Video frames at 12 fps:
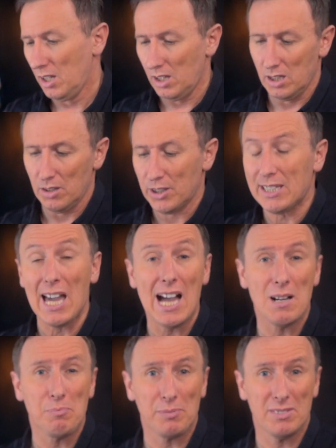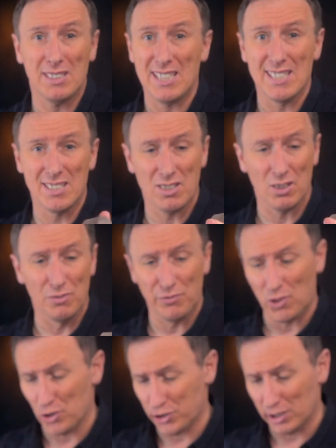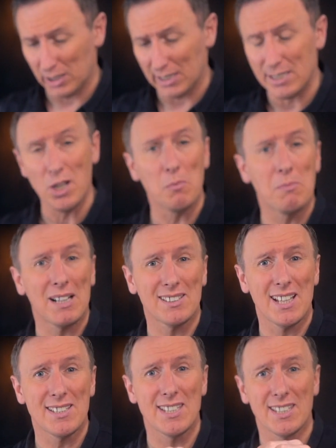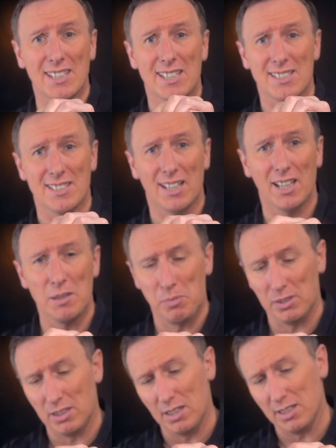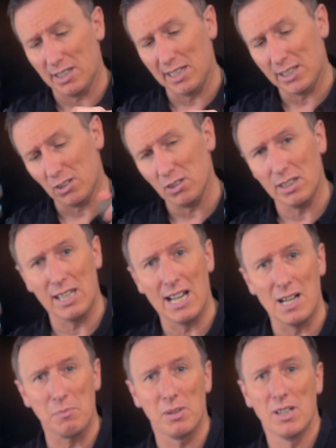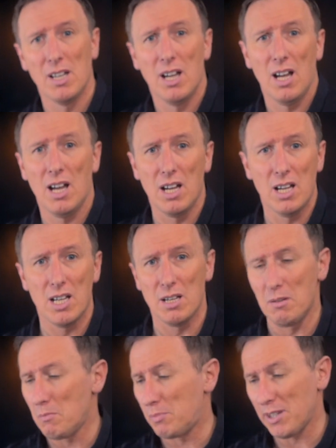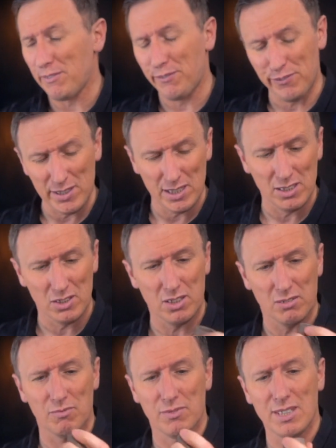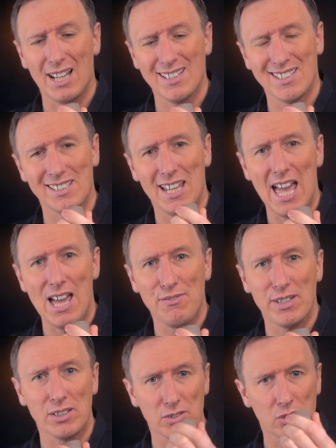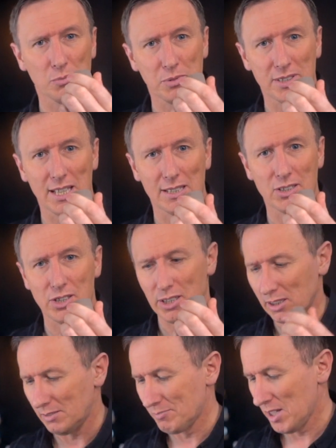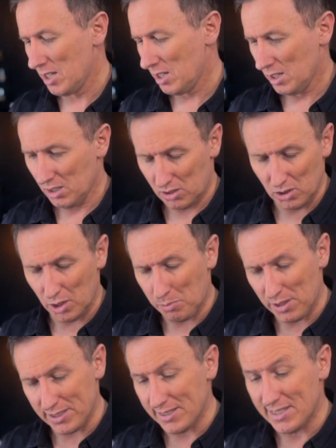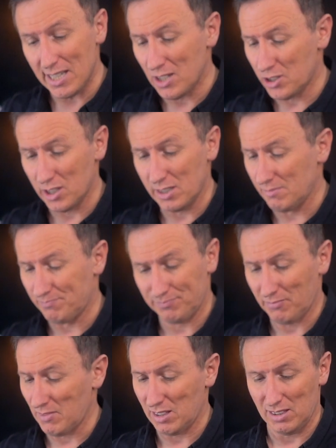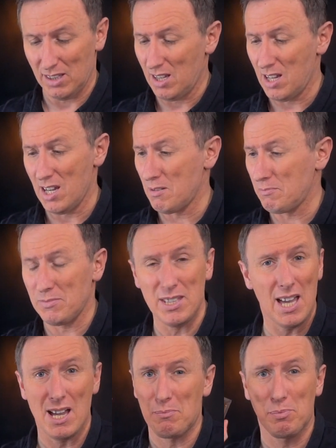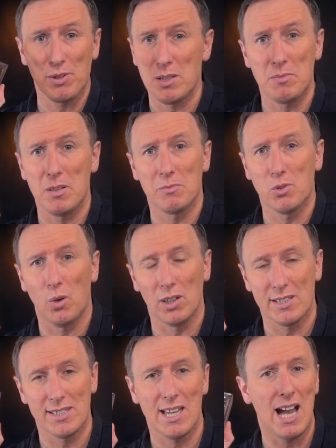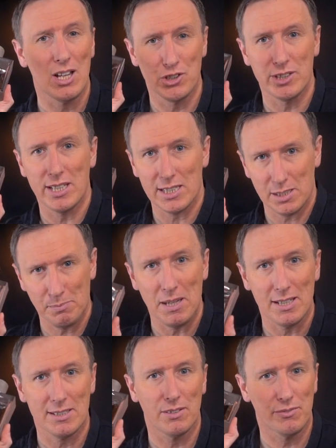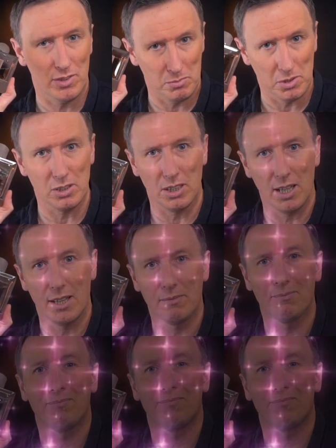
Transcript: Uh, the cap is unfortunately not magnetic. It's a clip, uh, click-on cap. Uh, but it feels nice and heavy and substantial. So the presentation, um, yeah, premium quality, as you'd expect from a Guerlain.